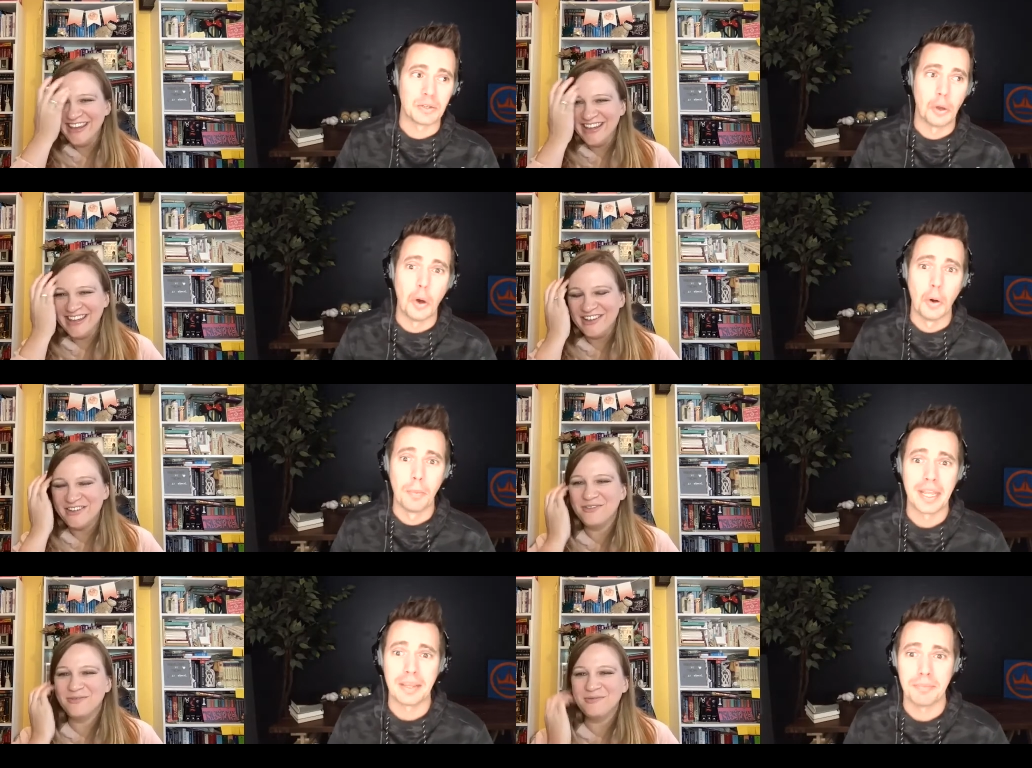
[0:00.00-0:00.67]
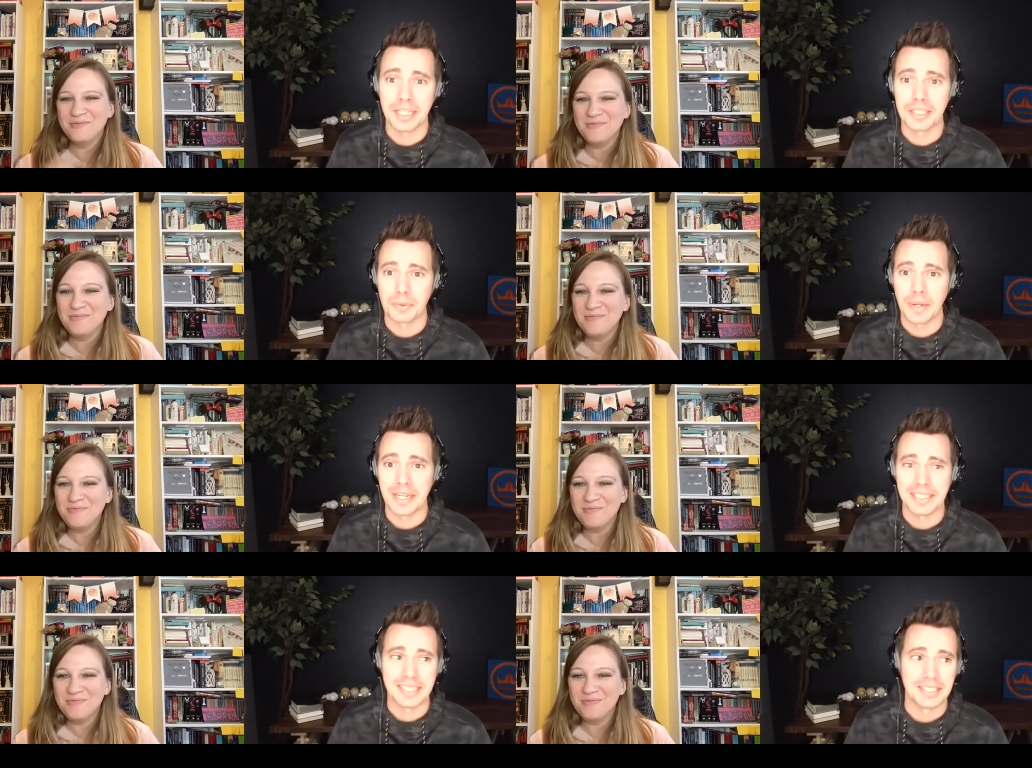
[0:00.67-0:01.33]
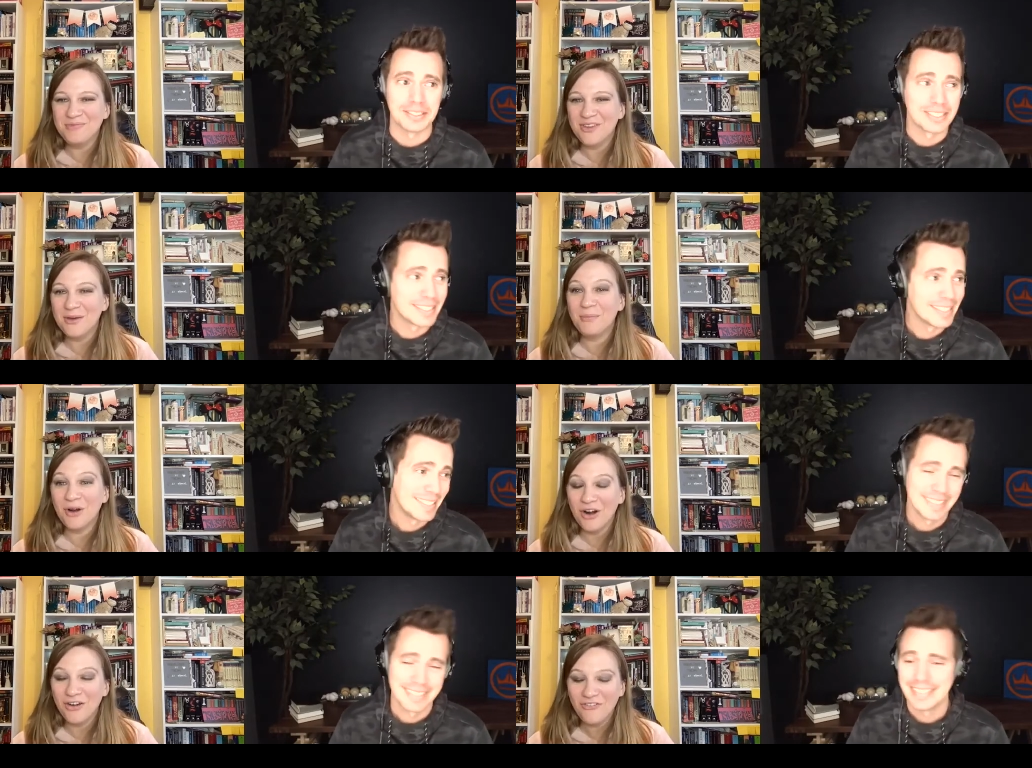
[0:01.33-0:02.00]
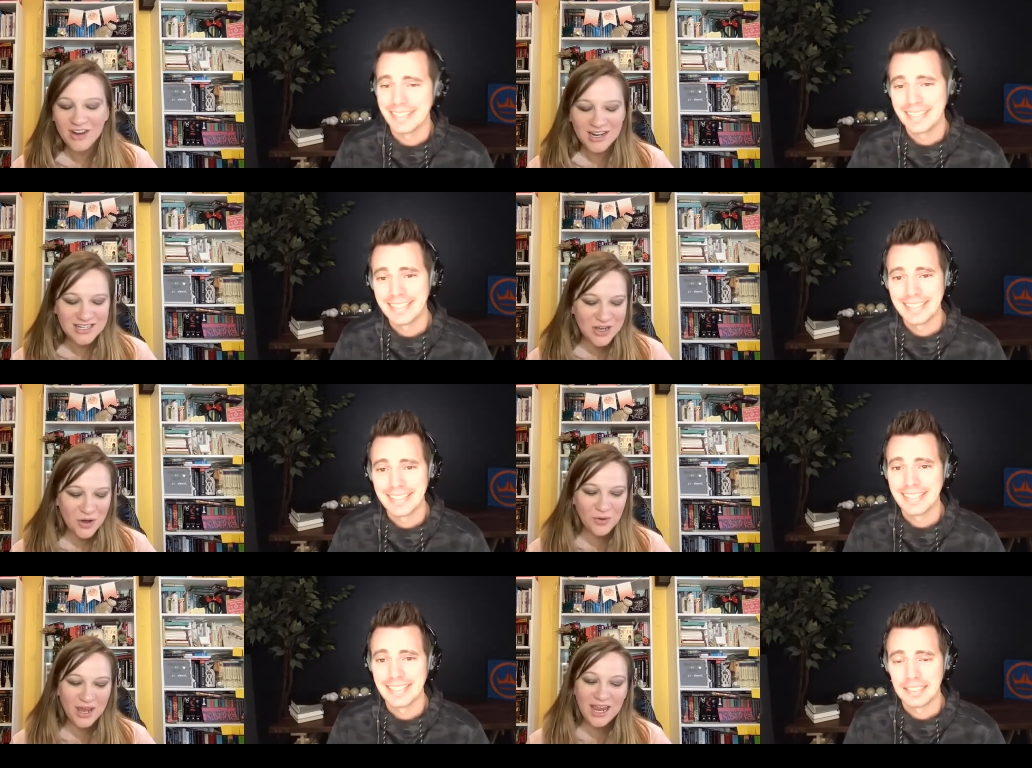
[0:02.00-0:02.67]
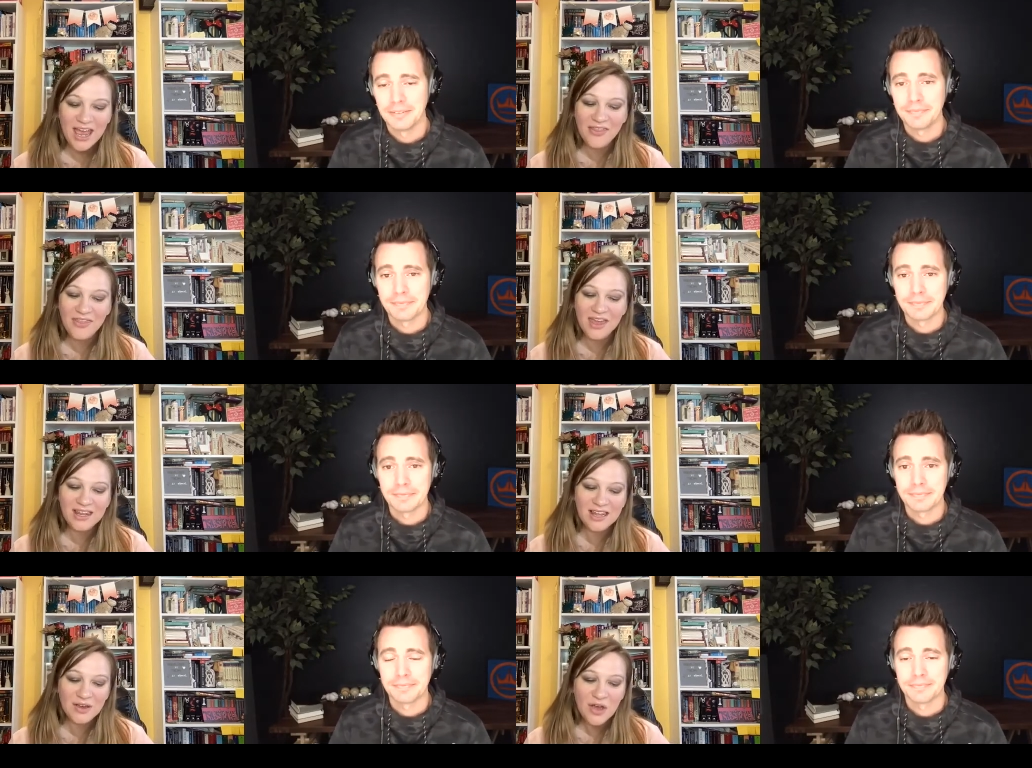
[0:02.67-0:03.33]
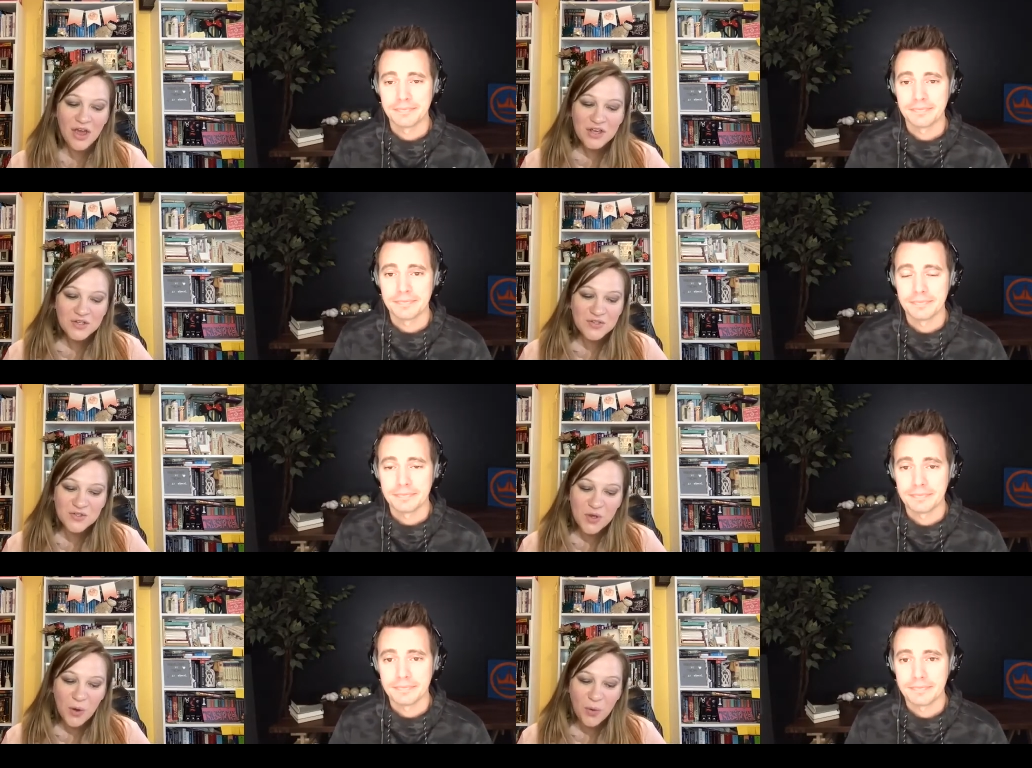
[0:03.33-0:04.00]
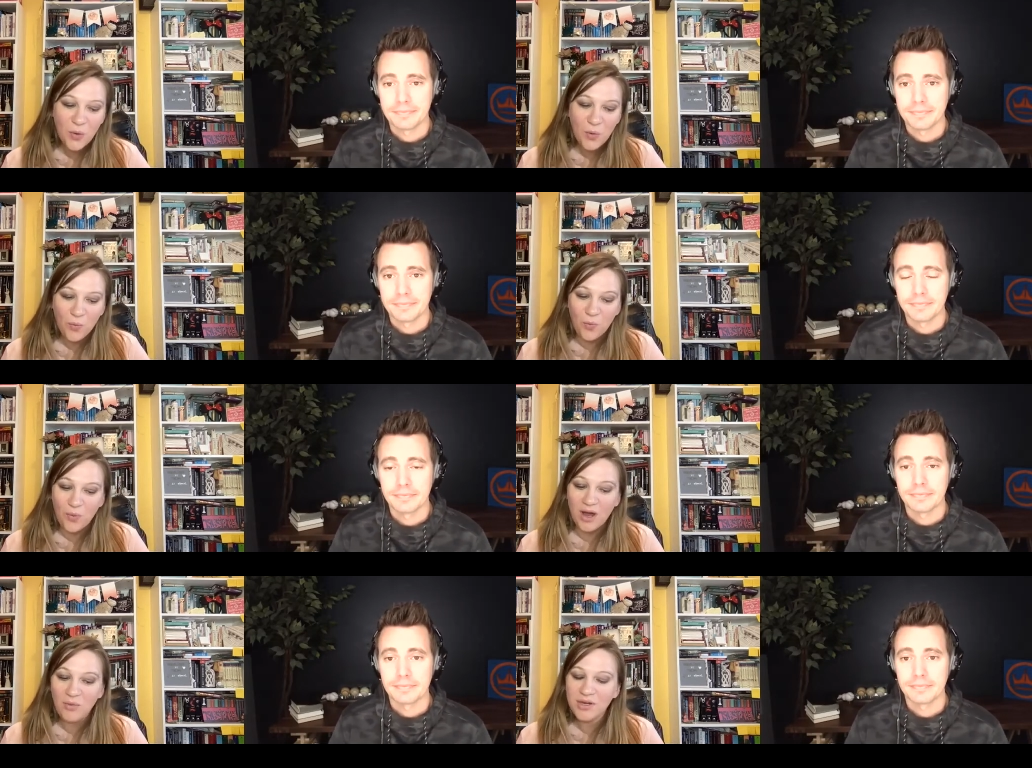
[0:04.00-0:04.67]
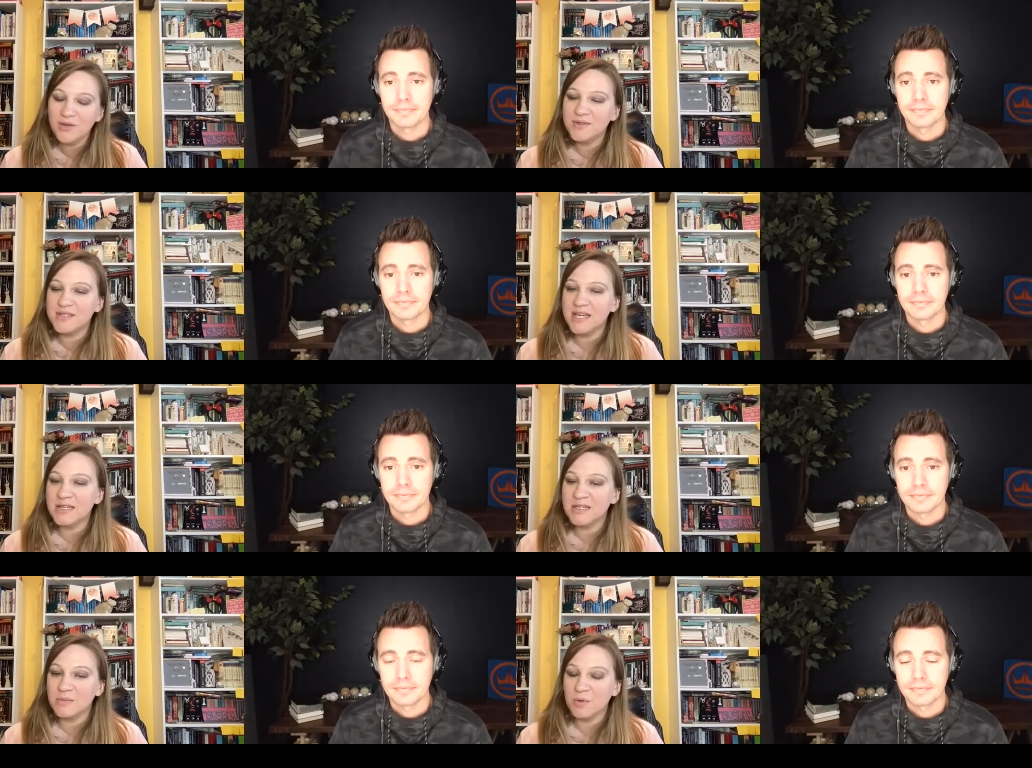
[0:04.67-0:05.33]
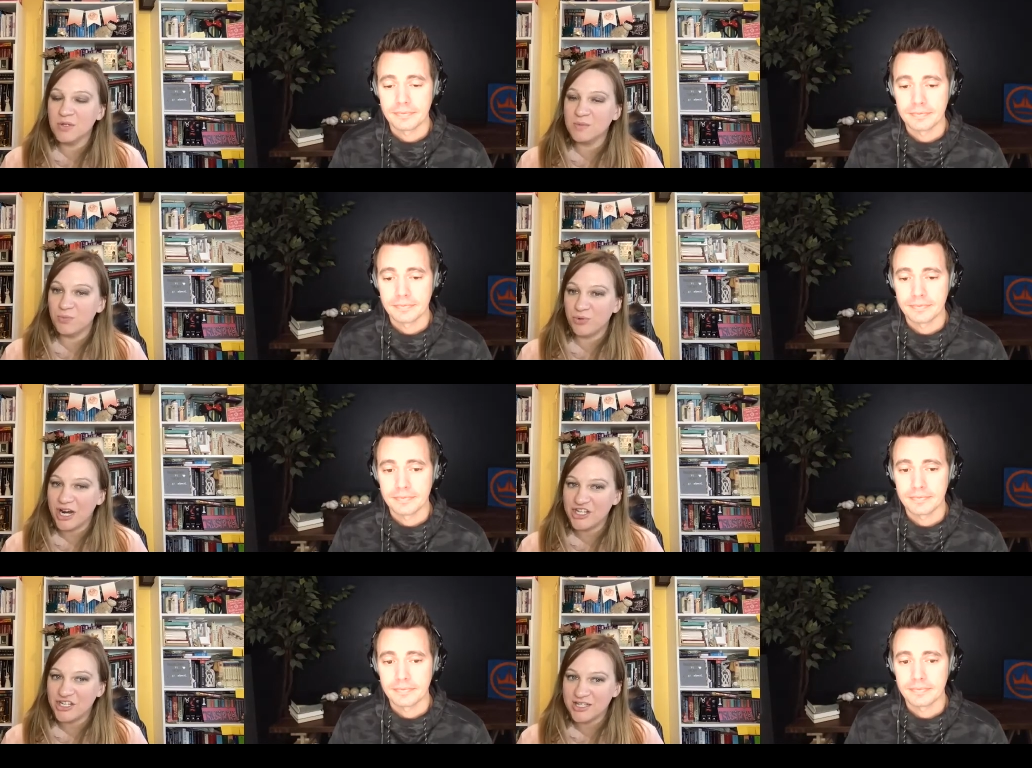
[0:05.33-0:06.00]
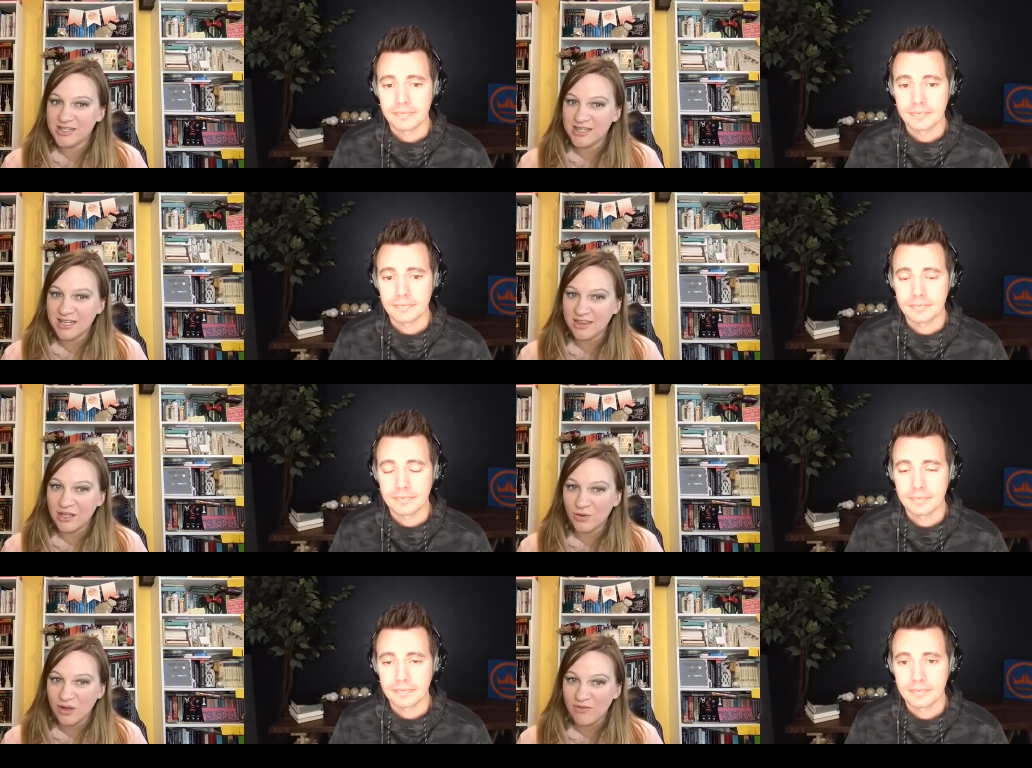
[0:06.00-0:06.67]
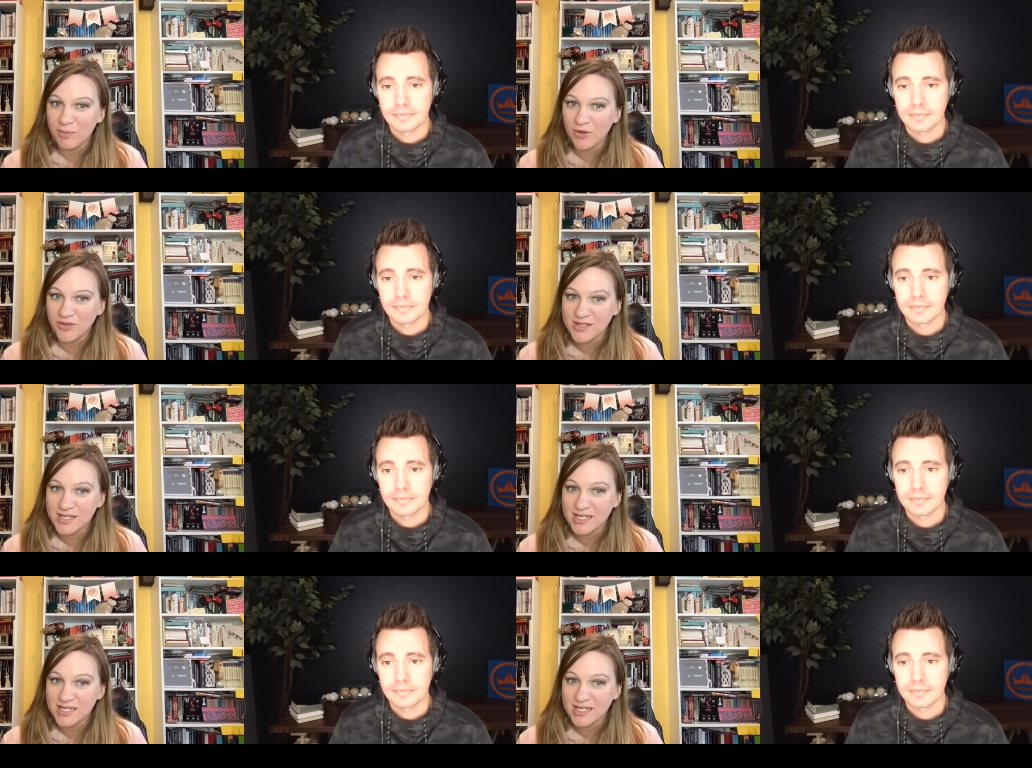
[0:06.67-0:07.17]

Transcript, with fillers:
Speaker 1: so many blood, sweat, and tears.
Speaker 2: Perfect. Okay. And then, so what would you say is the most precious thing that you love about this